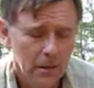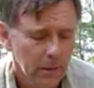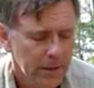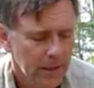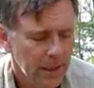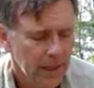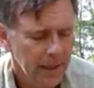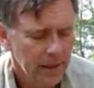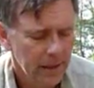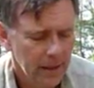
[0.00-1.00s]
low and high,
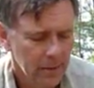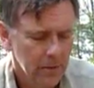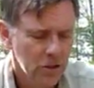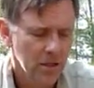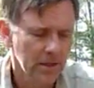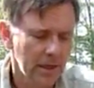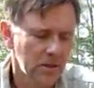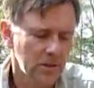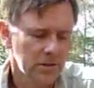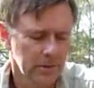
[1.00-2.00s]
which
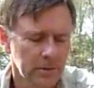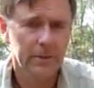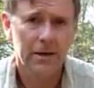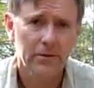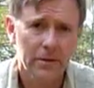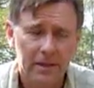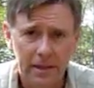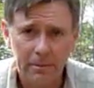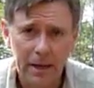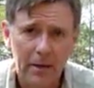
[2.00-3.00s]
allows you to govern
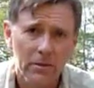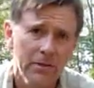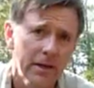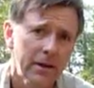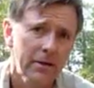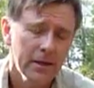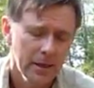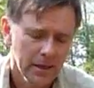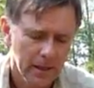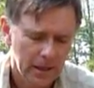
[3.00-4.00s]
the amount of air
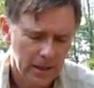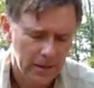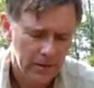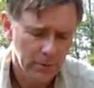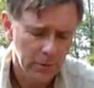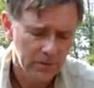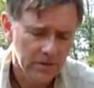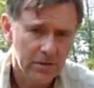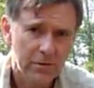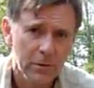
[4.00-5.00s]
that
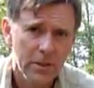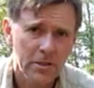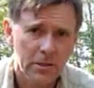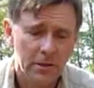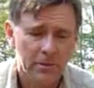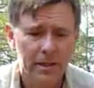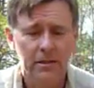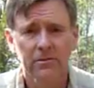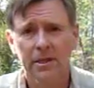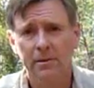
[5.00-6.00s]
moves through it, so you can make
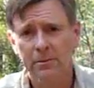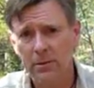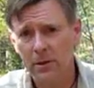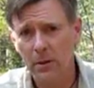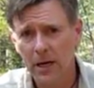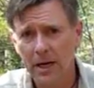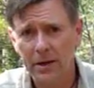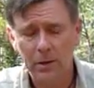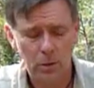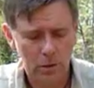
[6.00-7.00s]
the flame go
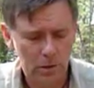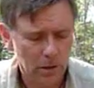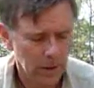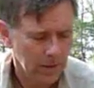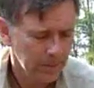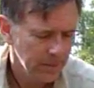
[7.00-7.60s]
higher or lower.